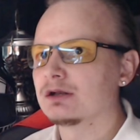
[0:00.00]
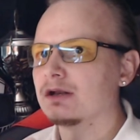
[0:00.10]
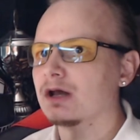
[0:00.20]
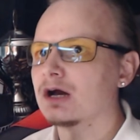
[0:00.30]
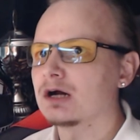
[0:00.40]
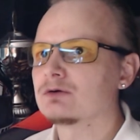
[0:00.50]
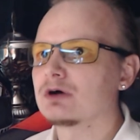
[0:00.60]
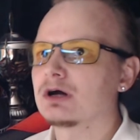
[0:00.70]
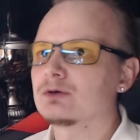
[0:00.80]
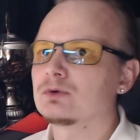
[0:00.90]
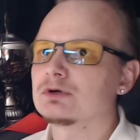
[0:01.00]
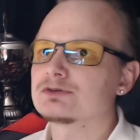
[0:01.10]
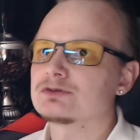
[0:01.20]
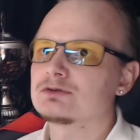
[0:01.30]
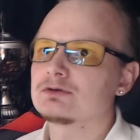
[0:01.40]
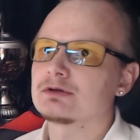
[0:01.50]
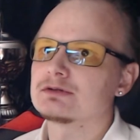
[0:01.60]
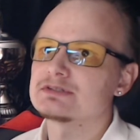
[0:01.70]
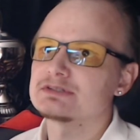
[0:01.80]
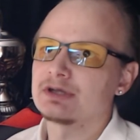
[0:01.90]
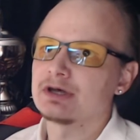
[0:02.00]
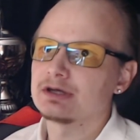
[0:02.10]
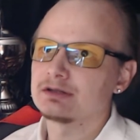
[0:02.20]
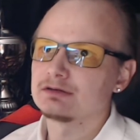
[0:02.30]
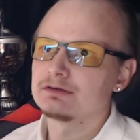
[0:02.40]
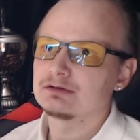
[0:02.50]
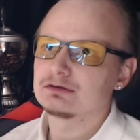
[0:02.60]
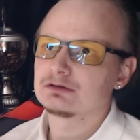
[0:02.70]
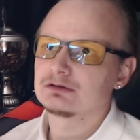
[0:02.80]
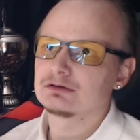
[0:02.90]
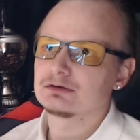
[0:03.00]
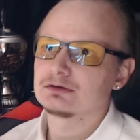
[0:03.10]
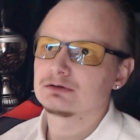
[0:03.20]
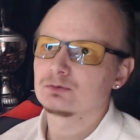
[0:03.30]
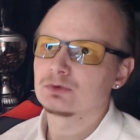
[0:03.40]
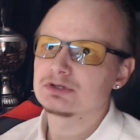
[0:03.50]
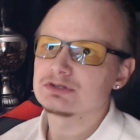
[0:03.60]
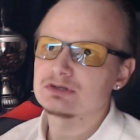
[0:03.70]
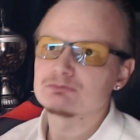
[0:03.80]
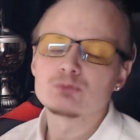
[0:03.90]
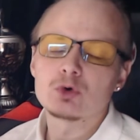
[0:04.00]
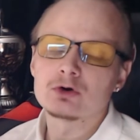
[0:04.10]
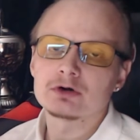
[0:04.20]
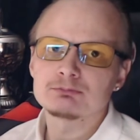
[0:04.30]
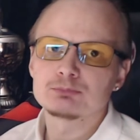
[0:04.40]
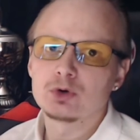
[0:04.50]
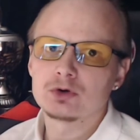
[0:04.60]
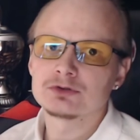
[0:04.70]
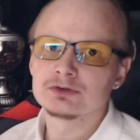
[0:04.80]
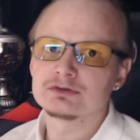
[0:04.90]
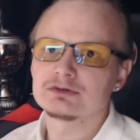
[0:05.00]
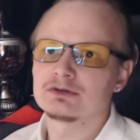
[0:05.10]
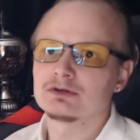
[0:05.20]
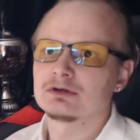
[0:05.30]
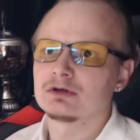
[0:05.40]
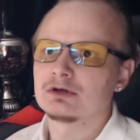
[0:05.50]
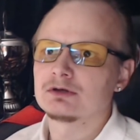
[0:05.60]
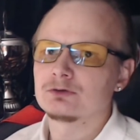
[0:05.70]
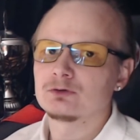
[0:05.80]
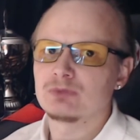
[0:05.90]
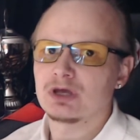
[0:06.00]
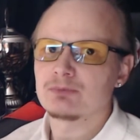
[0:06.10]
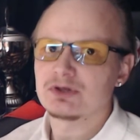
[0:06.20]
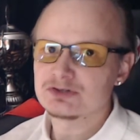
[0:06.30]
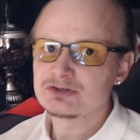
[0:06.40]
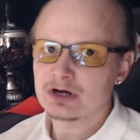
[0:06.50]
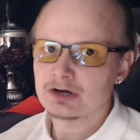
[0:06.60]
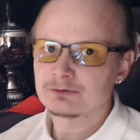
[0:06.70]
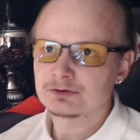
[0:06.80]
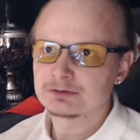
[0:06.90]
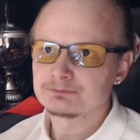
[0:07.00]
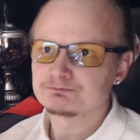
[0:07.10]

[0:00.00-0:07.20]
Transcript: Now I want you to understand what is more important to be a better driver,